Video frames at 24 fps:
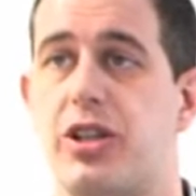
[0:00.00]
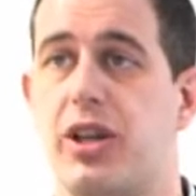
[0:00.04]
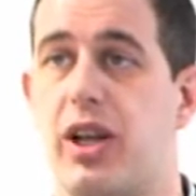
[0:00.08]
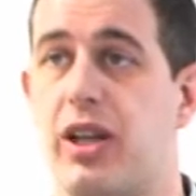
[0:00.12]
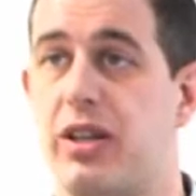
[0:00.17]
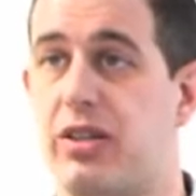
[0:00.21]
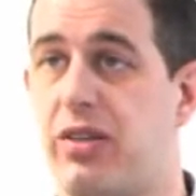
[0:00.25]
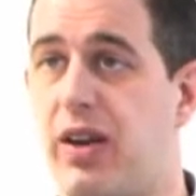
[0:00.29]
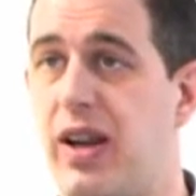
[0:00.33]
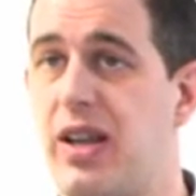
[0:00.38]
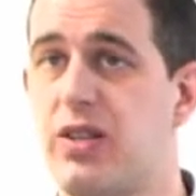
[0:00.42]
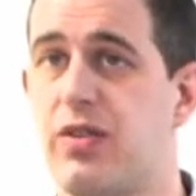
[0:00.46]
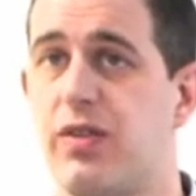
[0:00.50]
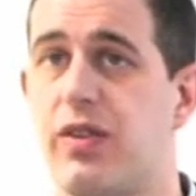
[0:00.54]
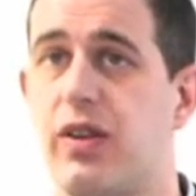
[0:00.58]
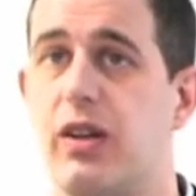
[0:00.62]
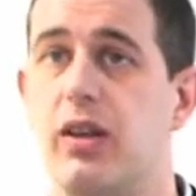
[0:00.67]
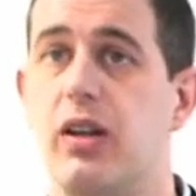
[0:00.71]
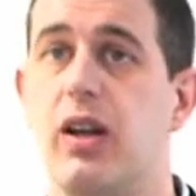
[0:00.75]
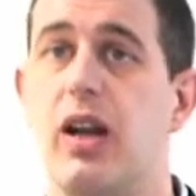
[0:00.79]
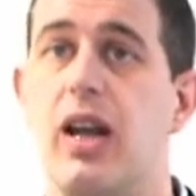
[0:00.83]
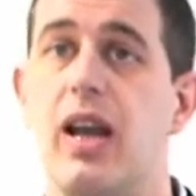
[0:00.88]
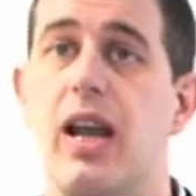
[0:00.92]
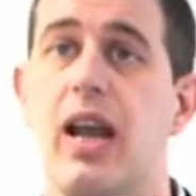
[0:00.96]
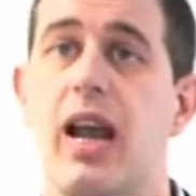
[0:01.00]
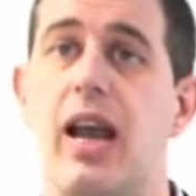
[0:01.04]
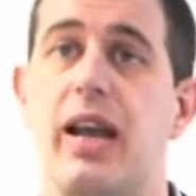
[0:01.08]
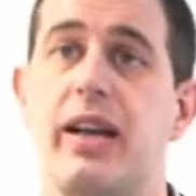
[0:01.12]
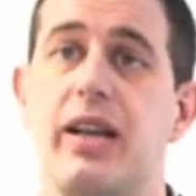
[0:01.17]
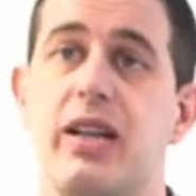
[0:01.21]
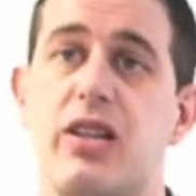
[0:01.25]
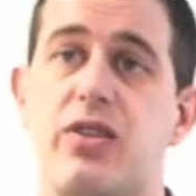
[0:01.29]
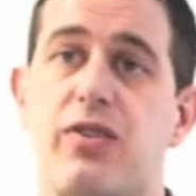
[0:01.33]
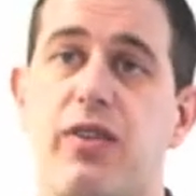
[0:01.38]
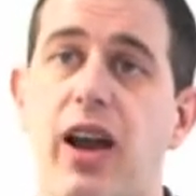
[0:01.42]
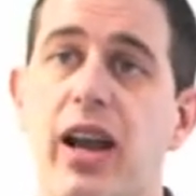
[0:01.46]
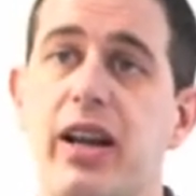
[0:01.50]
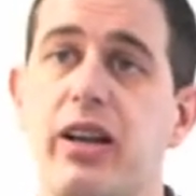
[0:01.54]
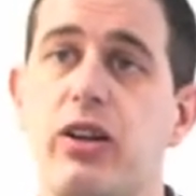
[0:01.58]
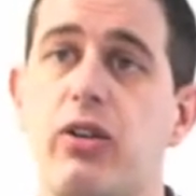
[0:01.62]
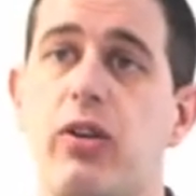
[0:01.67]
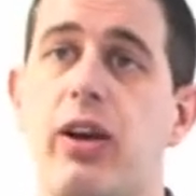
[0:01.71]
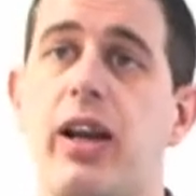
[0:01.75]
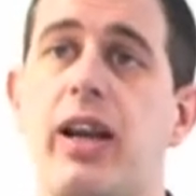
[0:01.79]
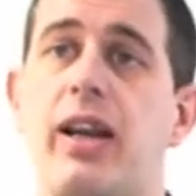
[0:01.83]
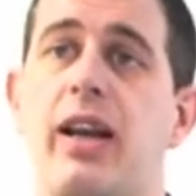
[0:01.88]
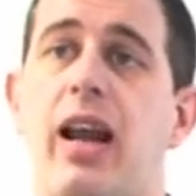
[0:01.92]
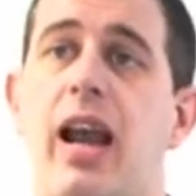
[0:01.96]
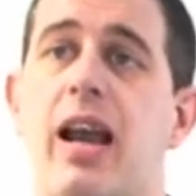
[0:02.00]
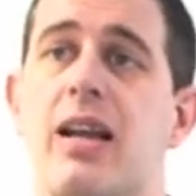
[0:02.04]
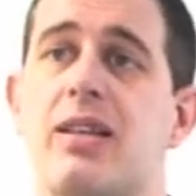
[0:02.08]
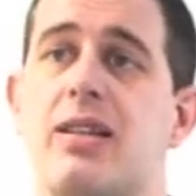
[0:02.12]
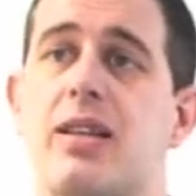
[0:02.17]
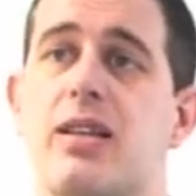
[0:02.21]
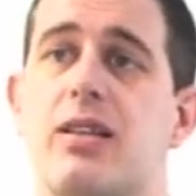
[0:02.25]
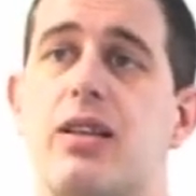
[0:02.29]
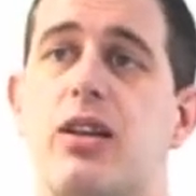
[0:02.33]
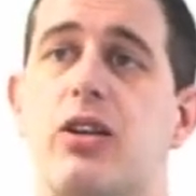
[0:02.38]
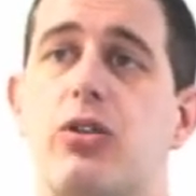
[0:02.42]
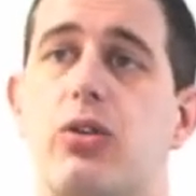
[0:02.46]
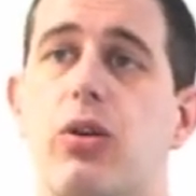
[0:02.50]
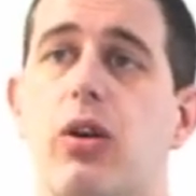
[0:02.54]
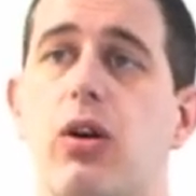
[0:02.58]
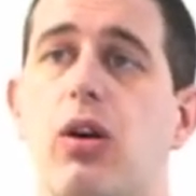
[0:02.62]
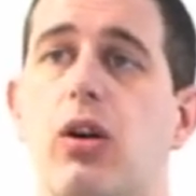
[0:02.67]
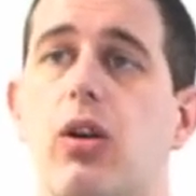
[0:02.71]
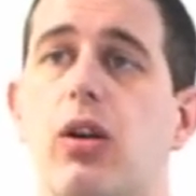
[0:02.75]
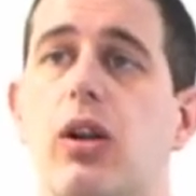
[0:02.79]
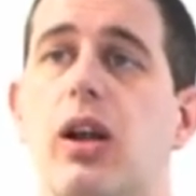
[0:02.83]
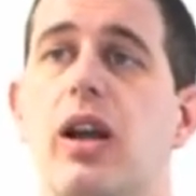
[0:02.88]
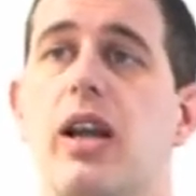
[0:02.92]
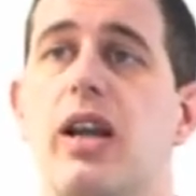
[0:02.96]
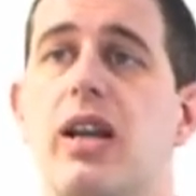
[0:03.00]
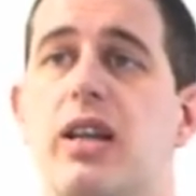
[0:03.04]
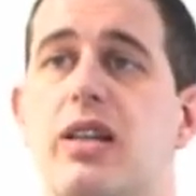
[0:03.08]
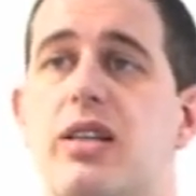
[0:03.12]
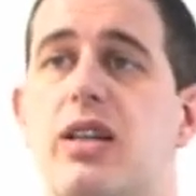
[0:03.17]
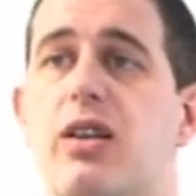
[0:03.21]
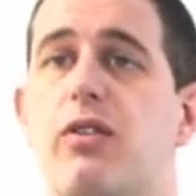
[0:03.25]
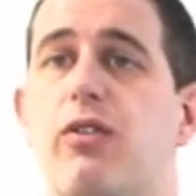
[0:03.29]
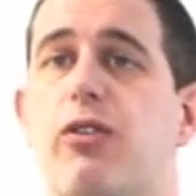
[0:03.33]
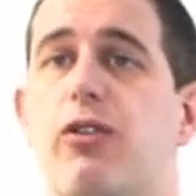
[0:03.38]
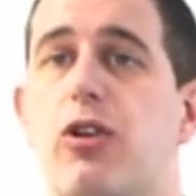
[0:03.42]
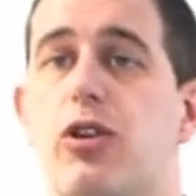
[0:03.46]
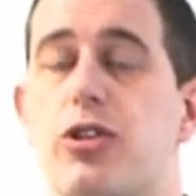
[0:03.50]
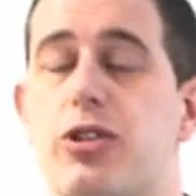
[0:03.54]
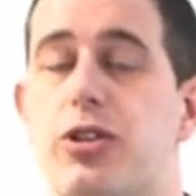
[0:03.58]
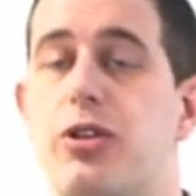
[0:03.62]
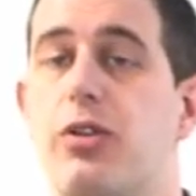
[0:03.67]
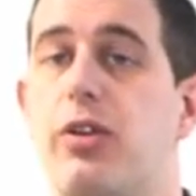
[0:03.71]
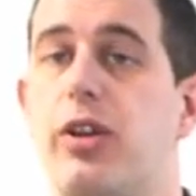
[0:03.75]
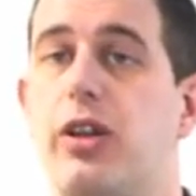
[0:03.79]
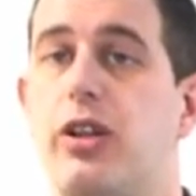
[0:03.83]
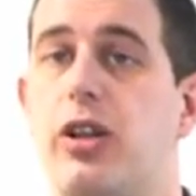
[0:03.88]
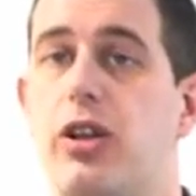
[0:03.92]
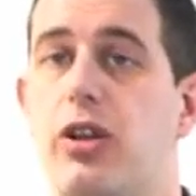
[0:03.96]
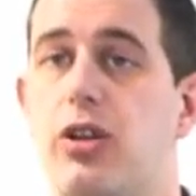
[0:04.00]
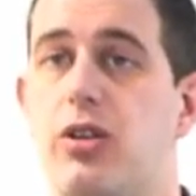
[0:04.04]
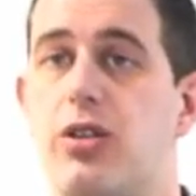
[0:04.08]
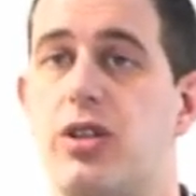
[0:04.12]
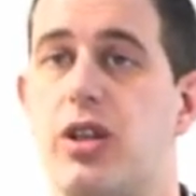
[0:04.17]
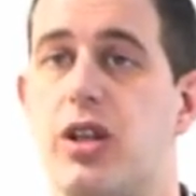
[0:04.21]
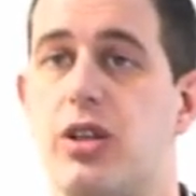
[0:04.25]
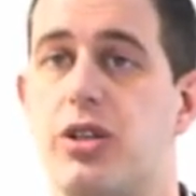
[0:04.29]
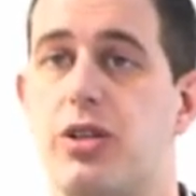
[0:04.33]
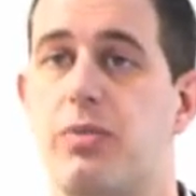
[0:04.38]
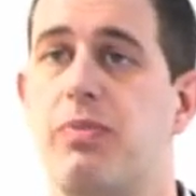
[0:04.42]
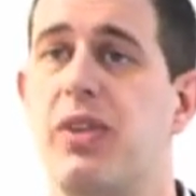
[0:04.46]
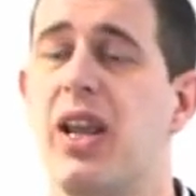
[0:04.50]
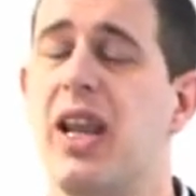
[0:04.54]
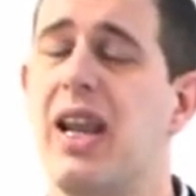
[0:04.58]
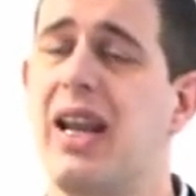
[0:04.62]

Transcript: and transfer, and its fine-grained access control is enforced during the usage.